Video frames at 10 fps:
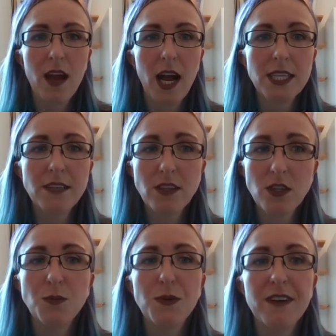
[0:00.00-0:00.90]
As a
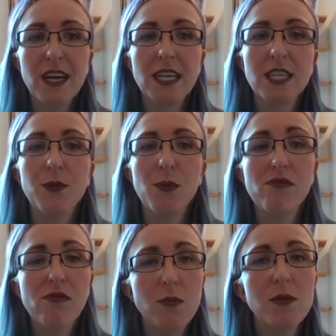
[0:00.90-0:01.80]
result, we realised that we
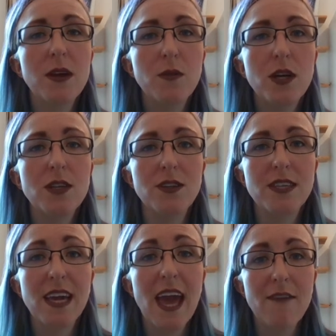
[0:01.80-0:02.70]
probably weren't
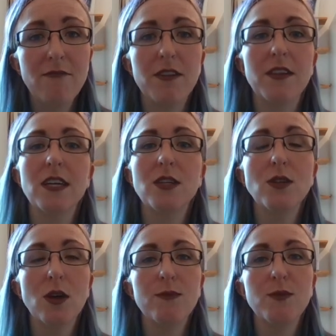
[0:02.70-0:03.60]
using everything to
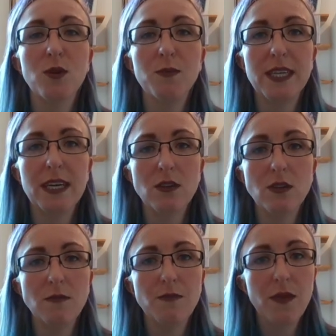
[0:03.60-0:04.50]
its optimal
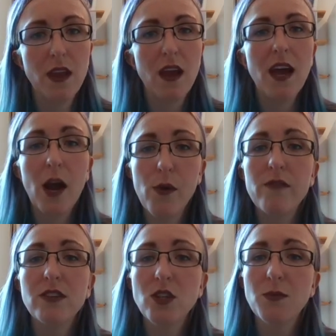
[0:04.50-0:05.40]
potential.
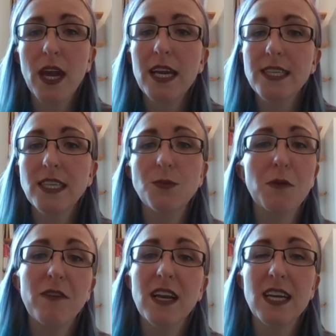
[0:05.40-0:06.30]
However, in some cases, we
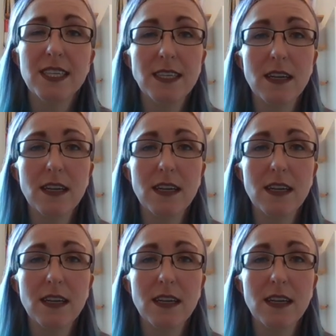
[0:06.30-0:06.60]
realised this a